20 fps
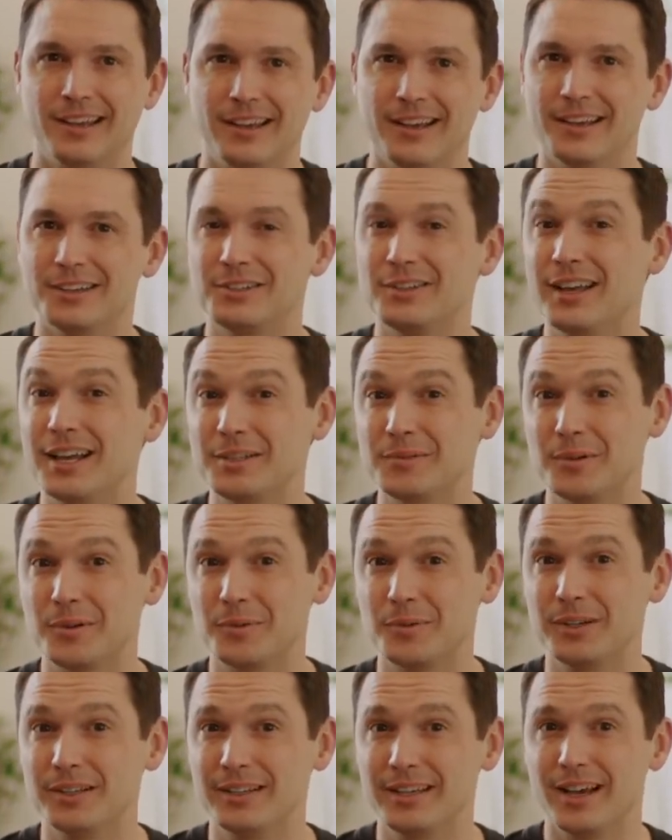So that's what
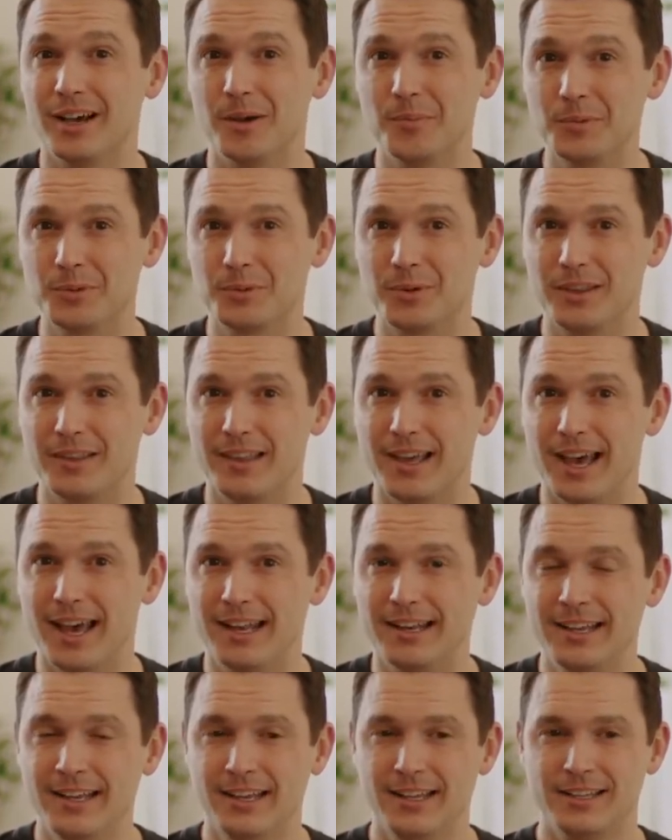really helps with that,
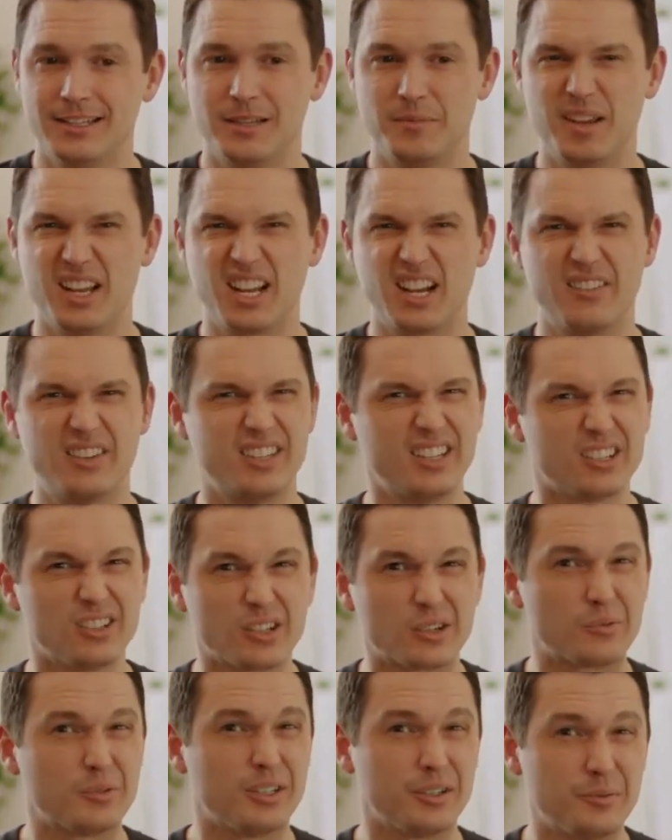to make everything
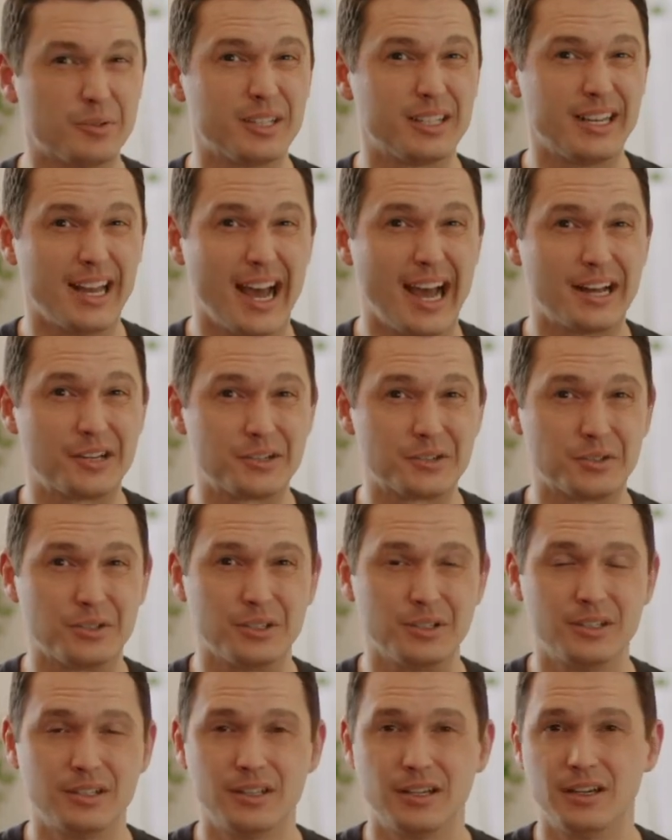look really, really
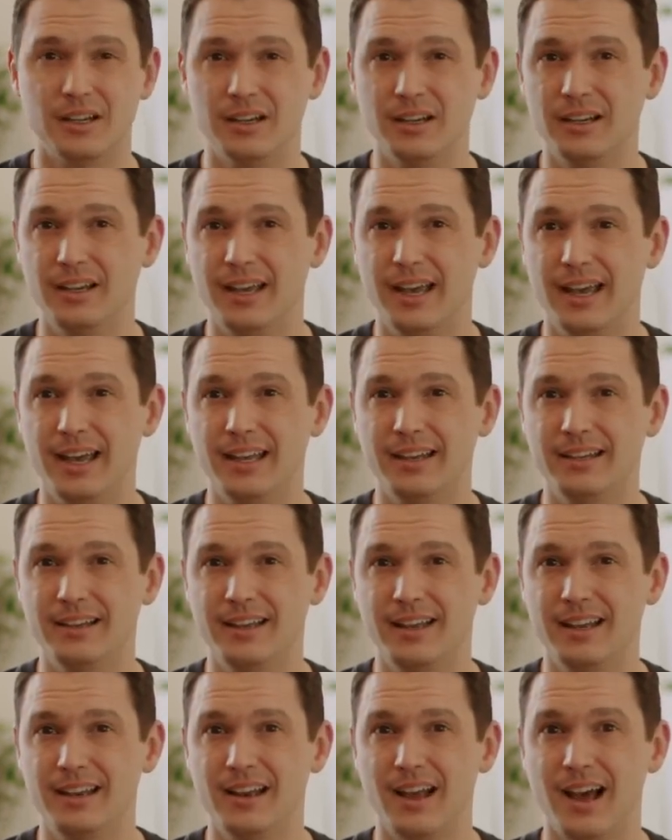natural
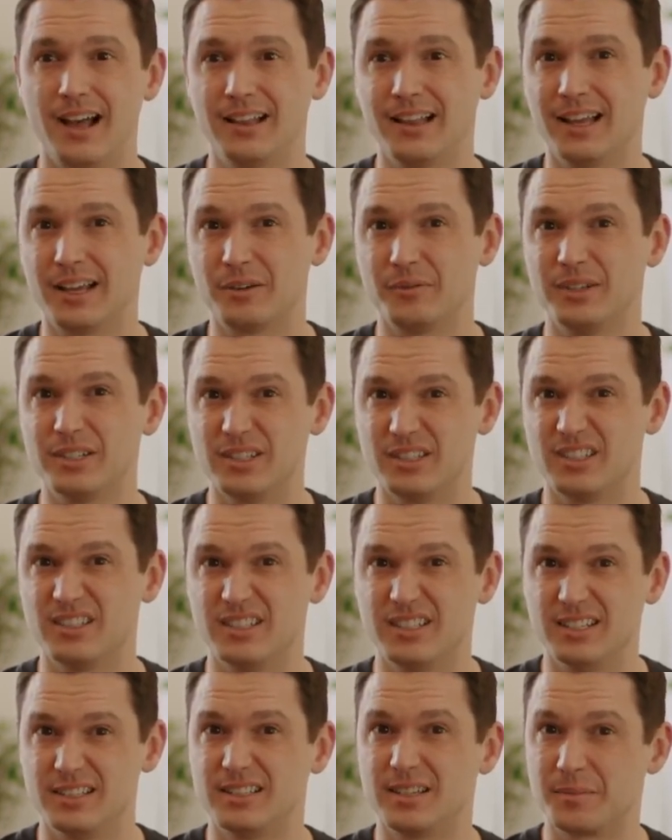and not like we just
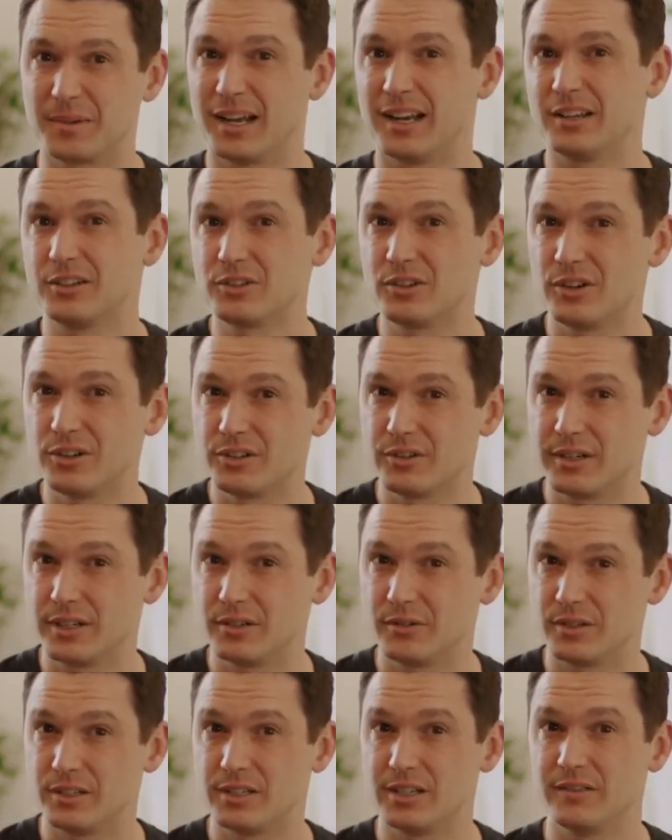did some kind of surgery
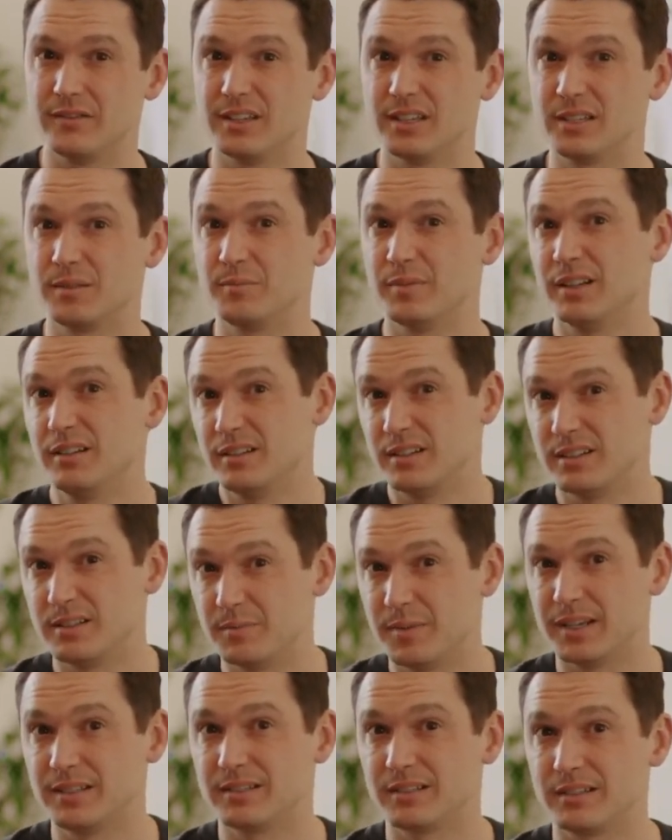to achieve this, but it's
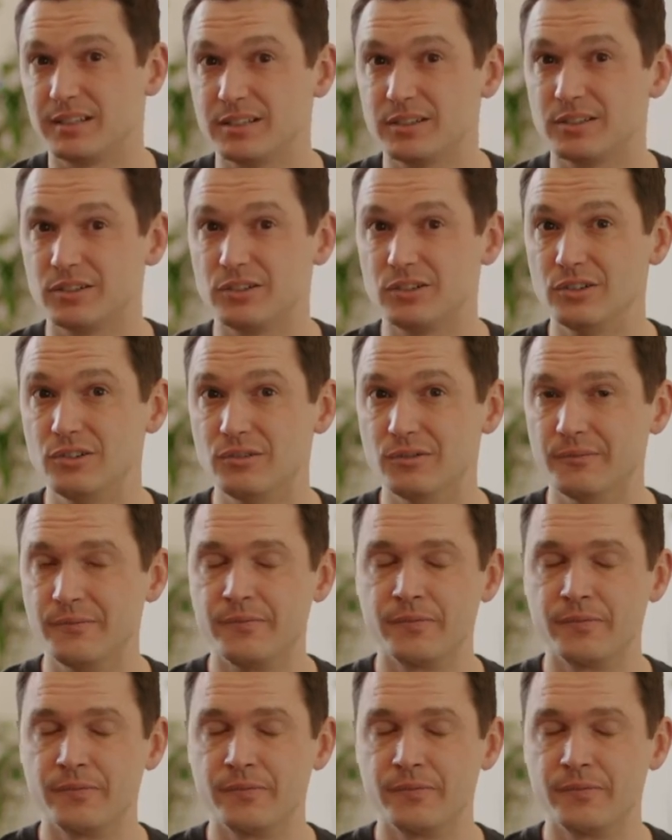basically just you.